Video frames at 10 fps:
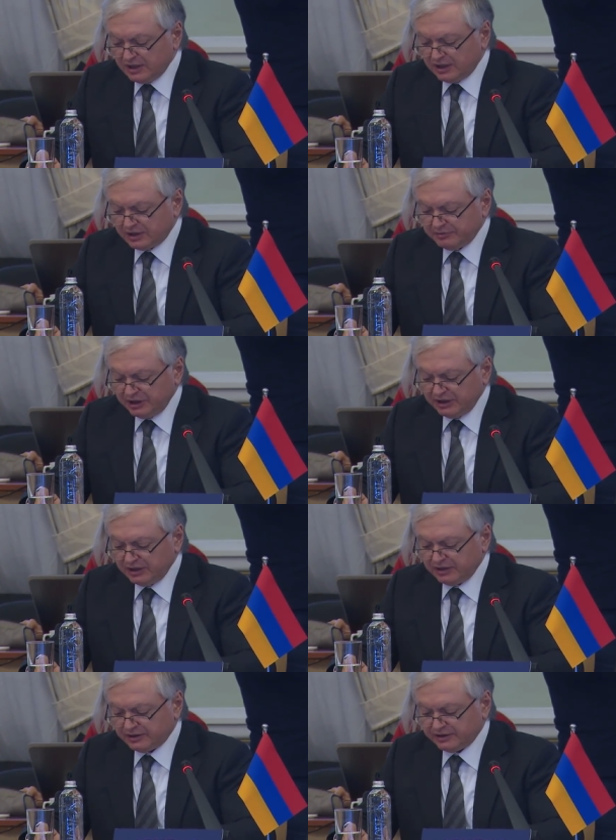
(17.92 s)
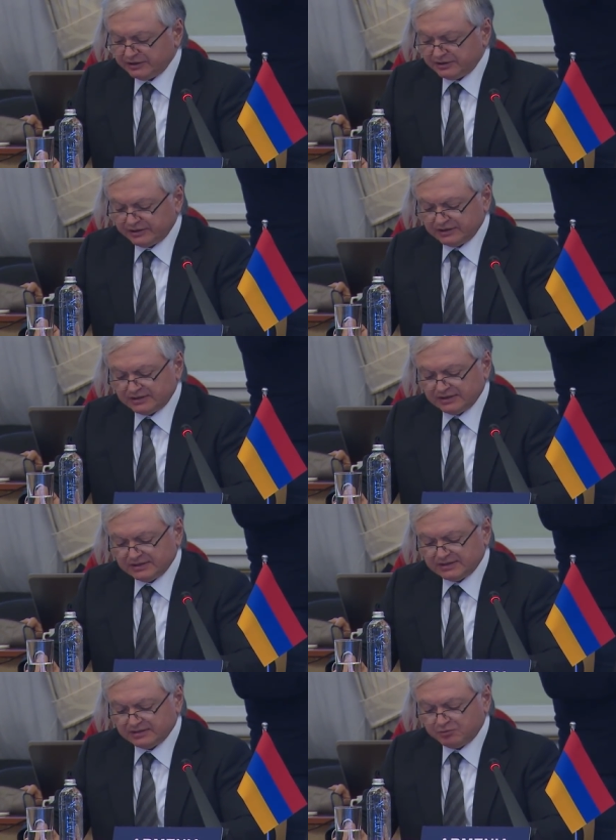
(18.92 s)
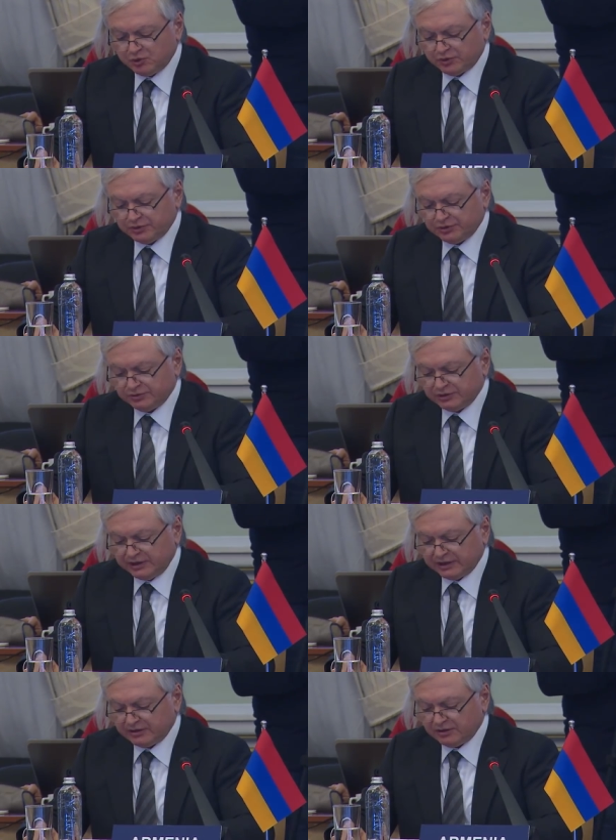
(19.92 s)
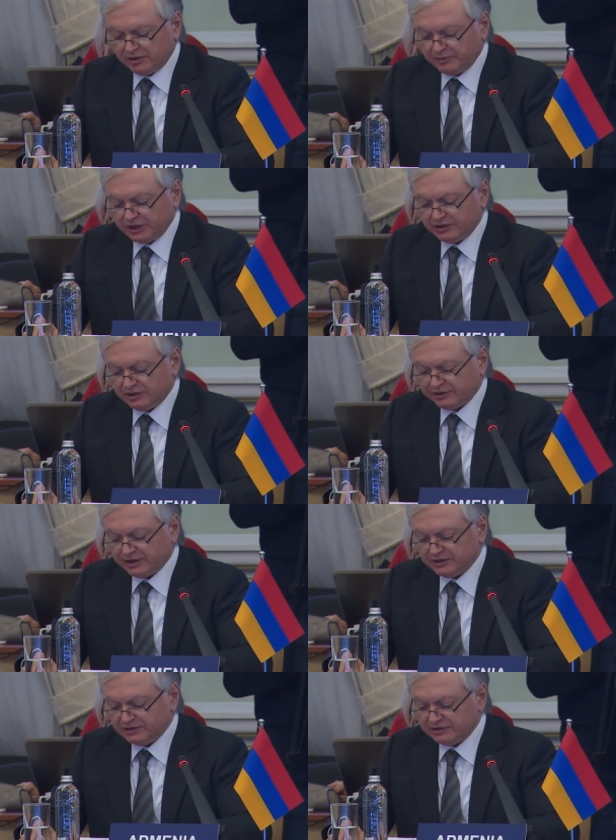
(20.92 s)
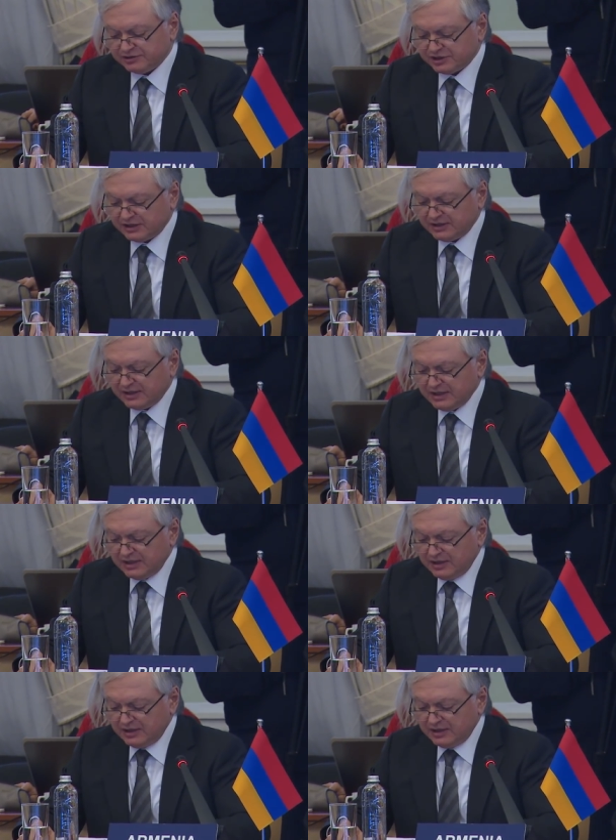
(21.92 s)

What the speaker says: Armenia reiterates its support to the economic-oriented agenda